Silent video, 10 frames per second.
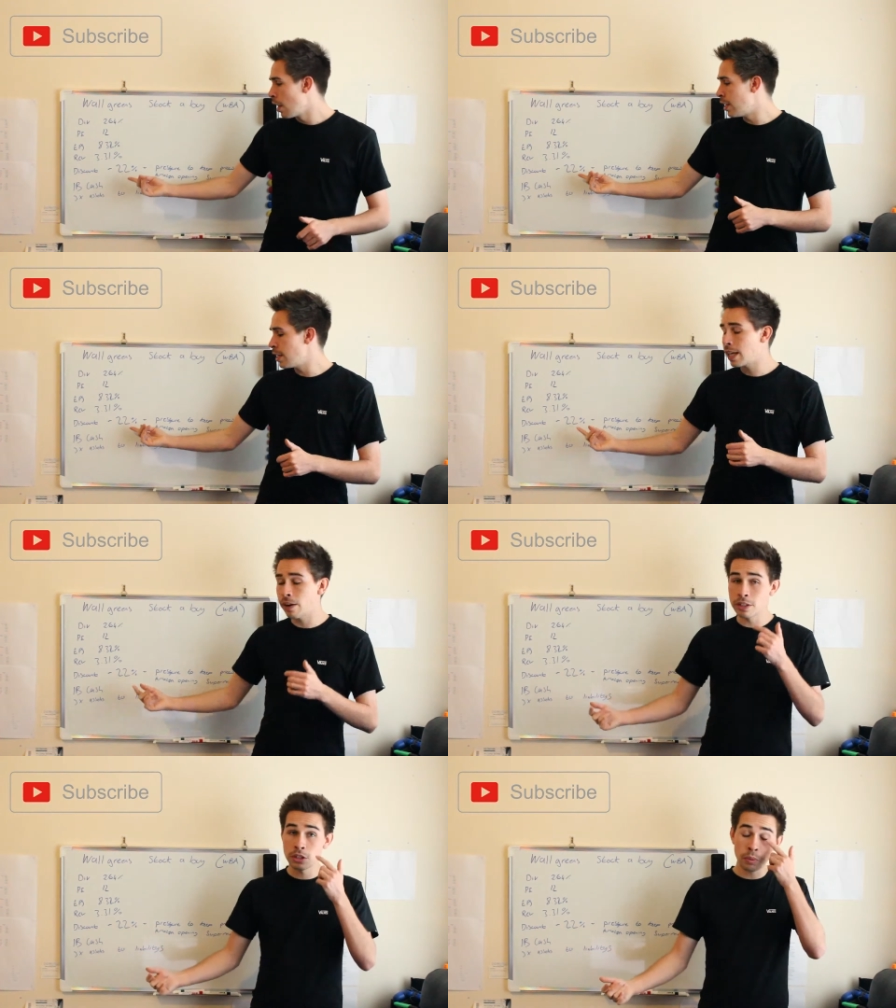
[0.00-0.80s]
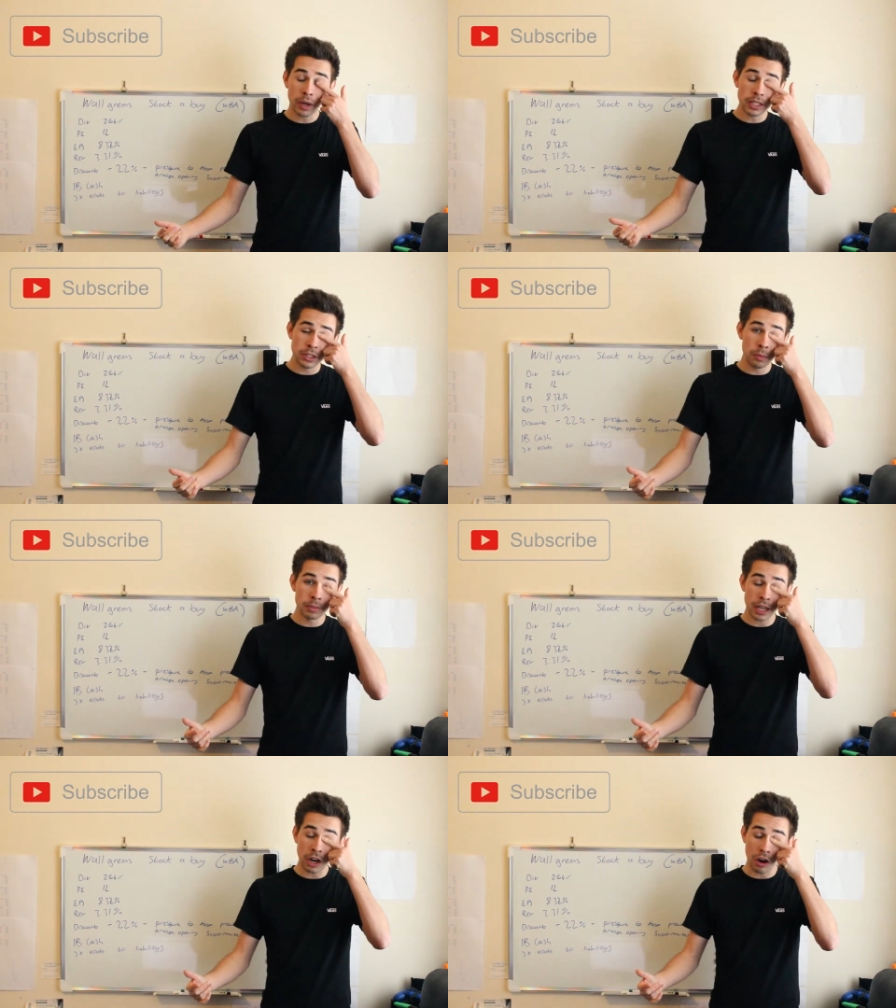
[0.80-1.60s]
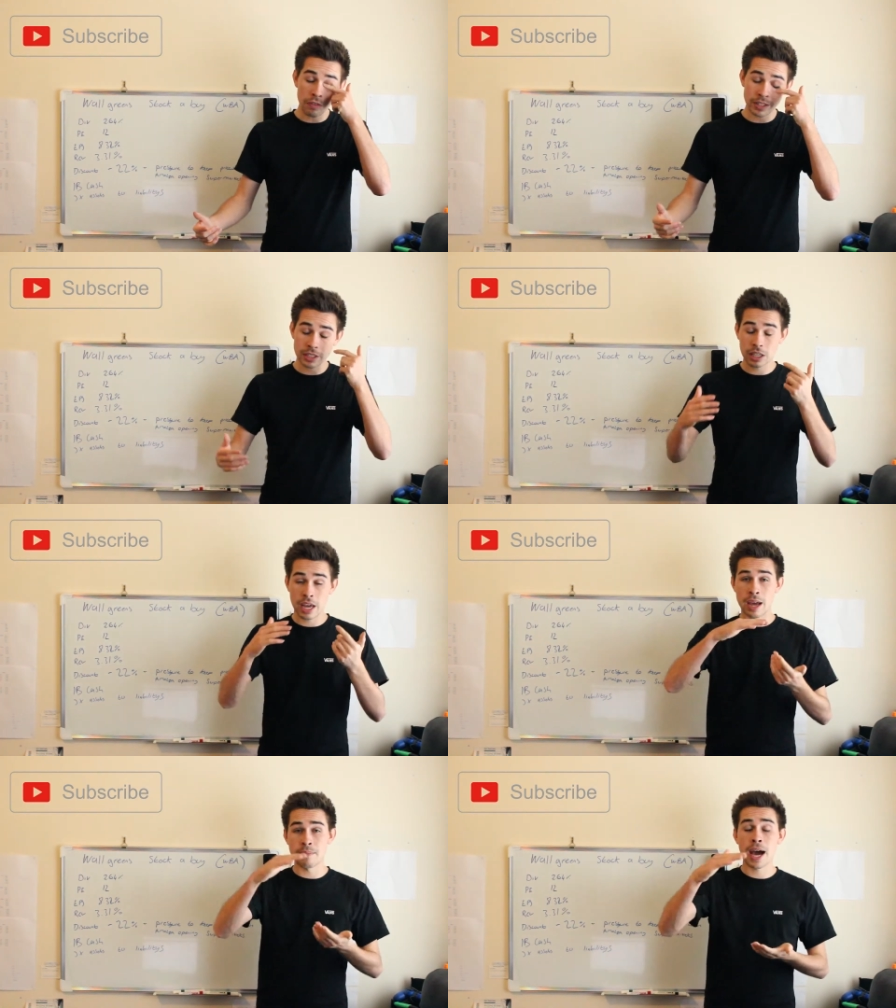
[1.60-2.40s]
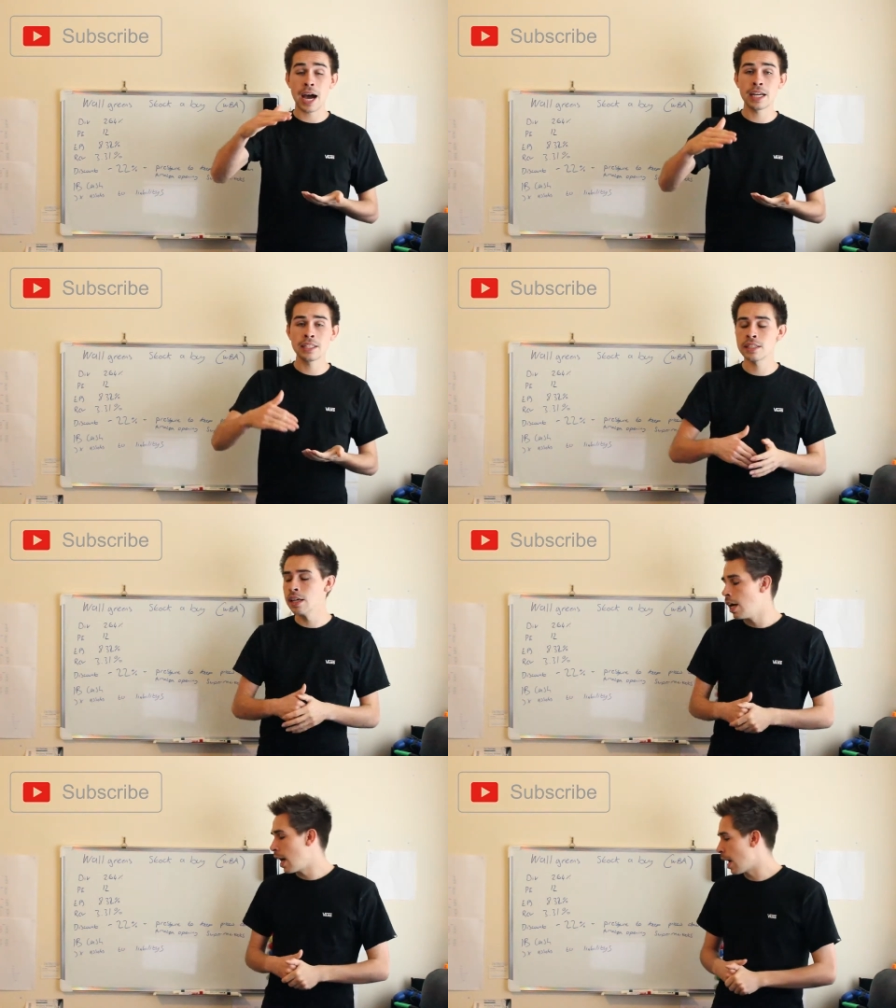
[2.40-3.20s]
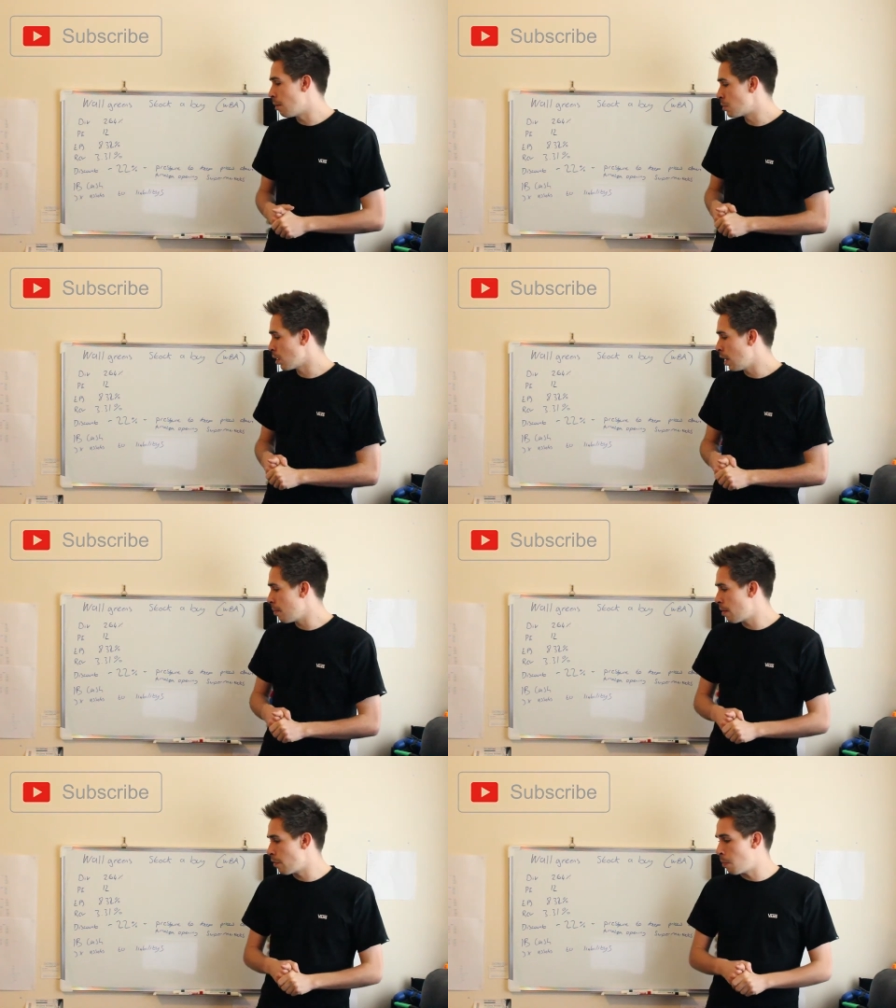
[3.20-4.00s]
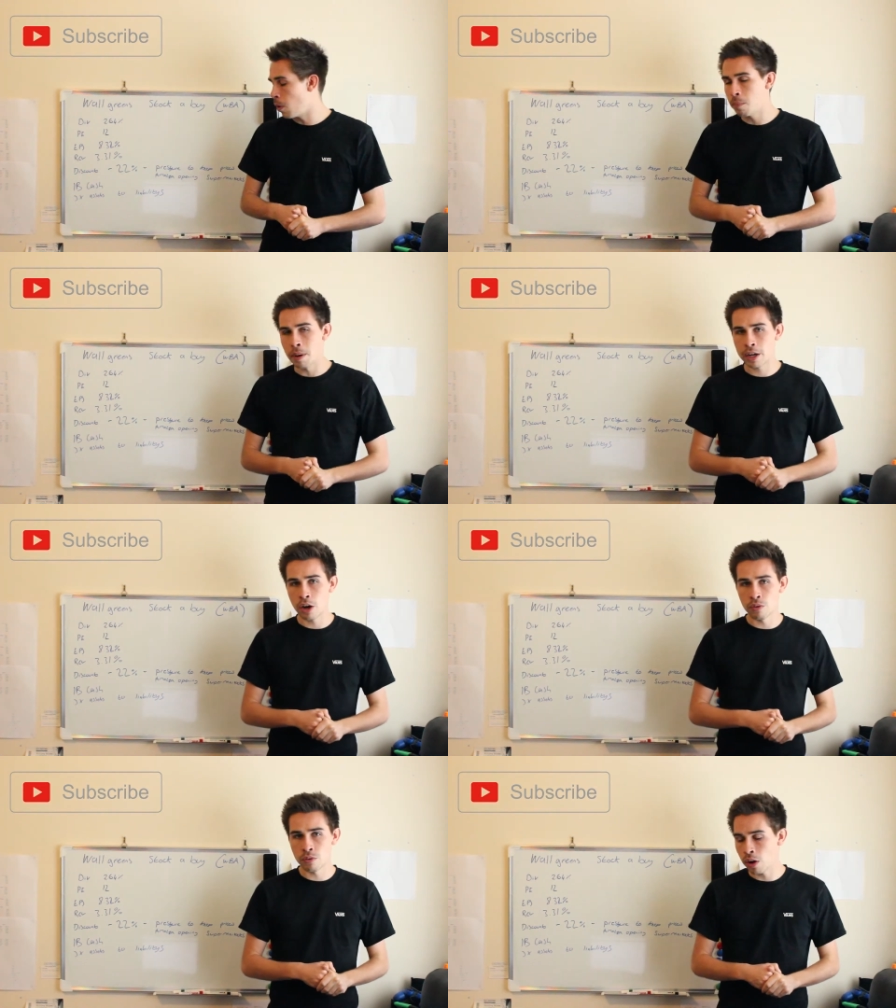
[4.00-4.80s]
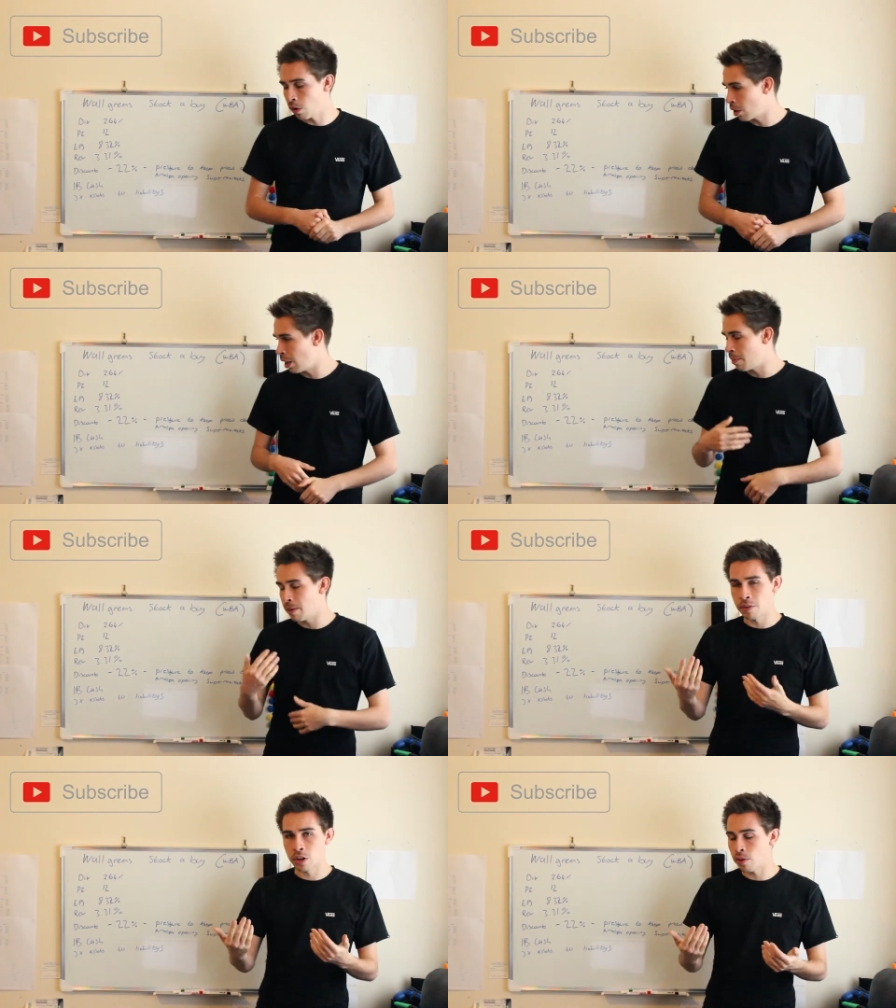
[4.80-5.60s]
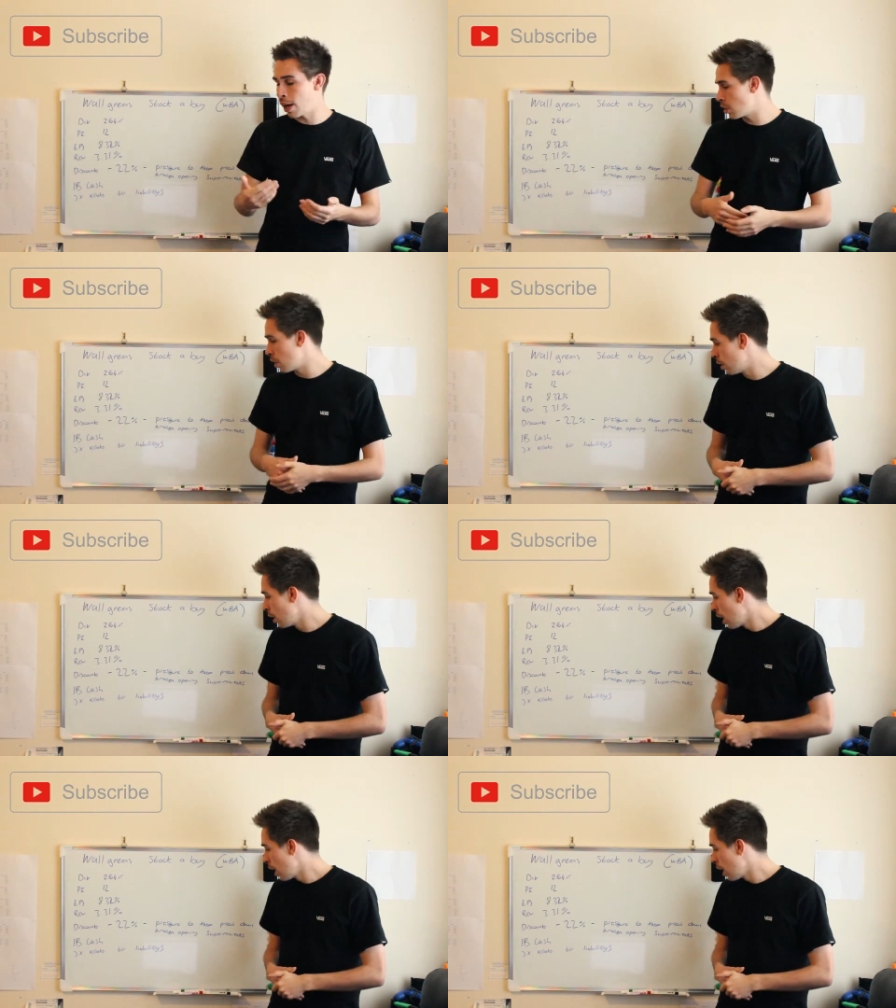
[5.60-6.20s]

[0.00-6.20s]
The discount is 22% off its um, highs, um, so a little bit of a pullback overall, a little bit of a correction.